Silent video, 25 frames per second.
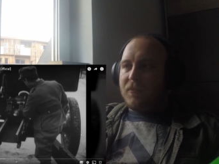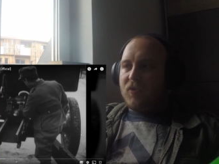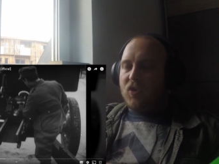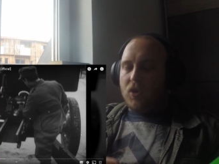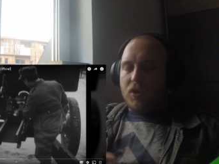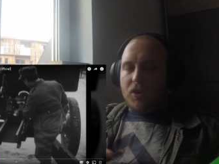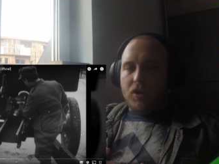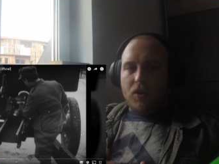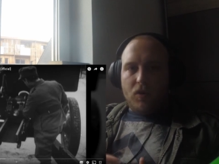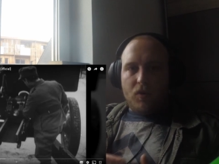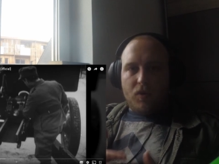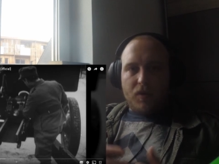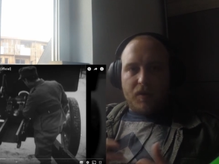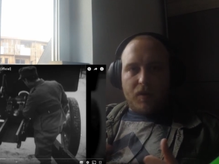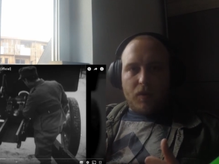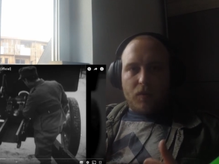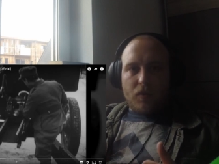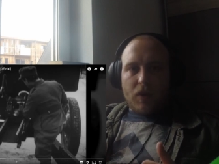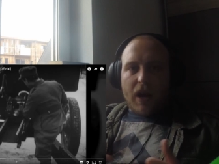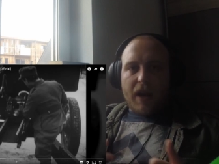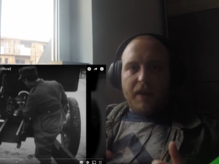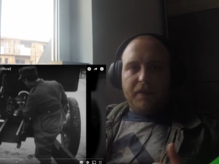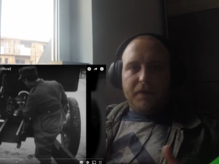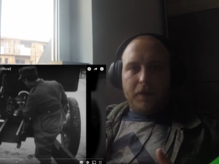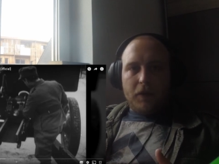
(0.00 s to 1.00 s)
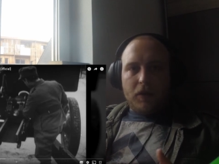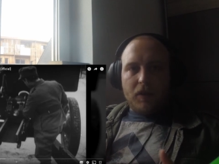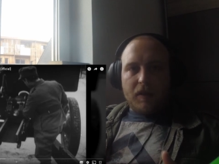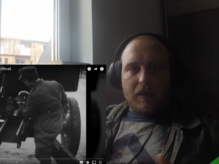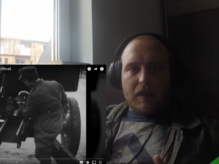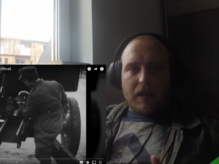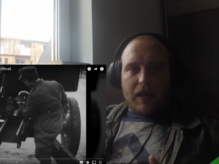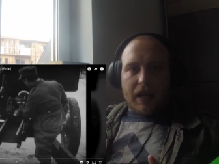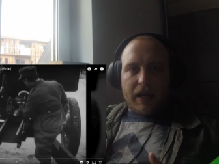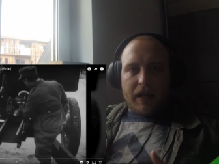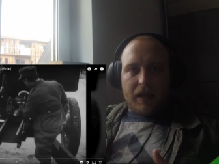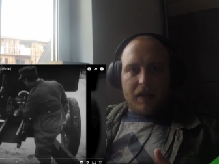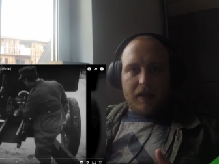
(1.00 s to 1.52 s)
use rifles,
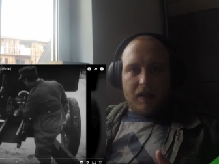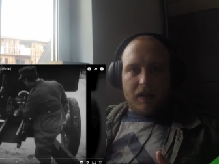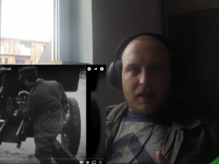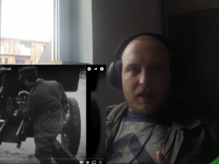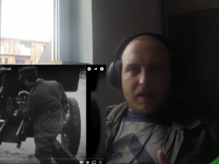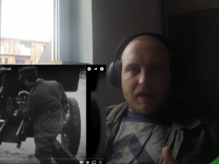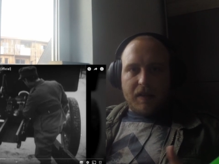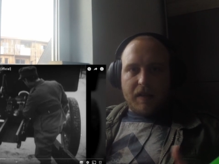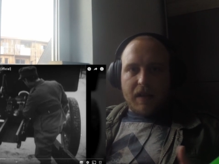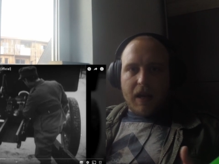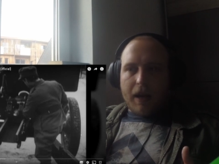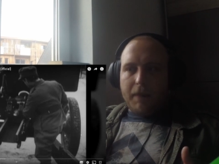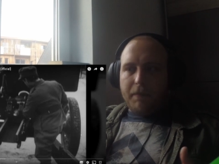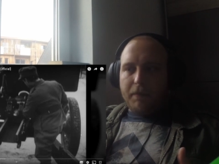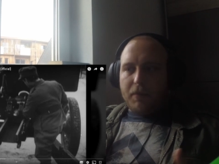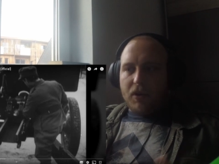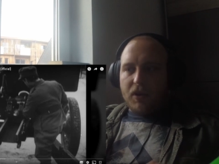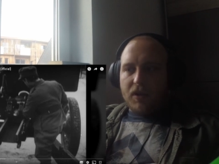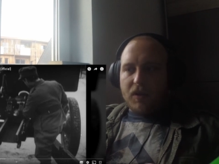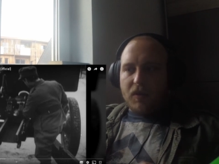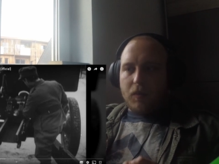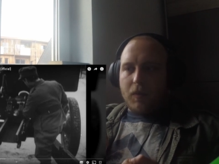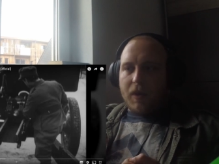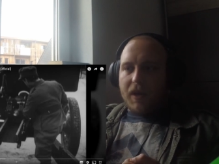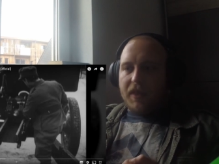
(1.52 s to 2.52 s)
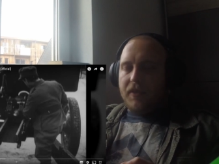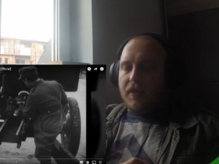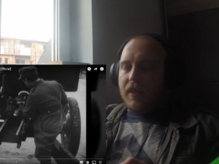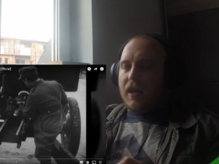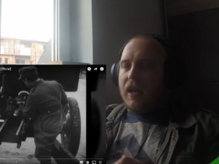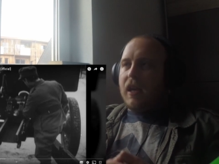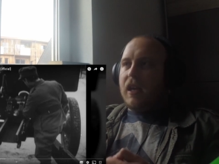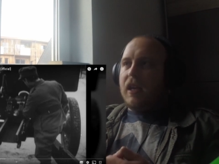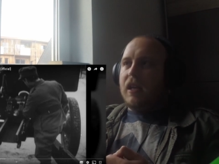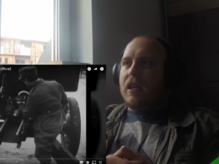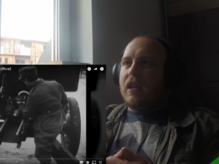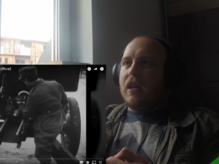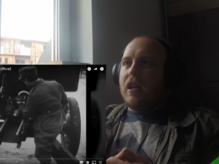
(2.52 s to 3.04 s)
like snipers, when
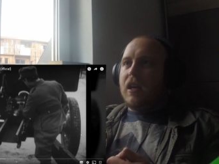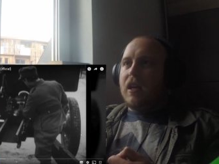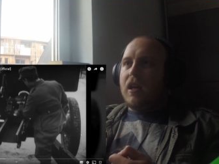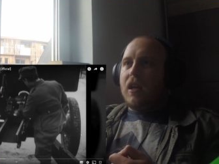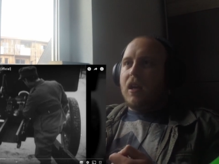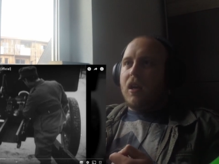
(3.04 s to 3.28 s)
they...